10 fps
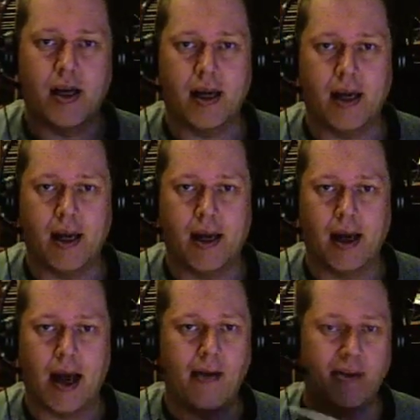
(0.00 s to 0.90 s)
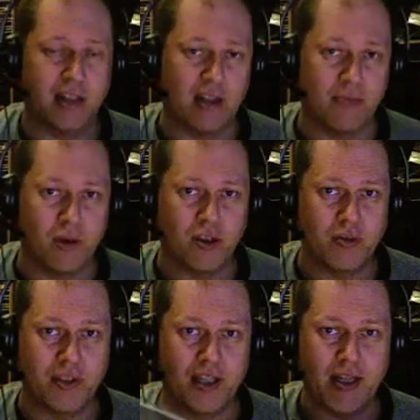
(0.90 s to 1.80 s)
I haven't unboxed
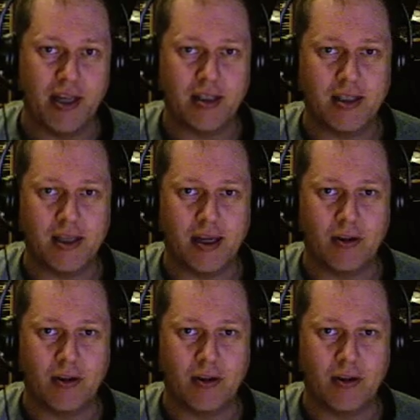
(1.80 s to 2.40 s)
the machine yet.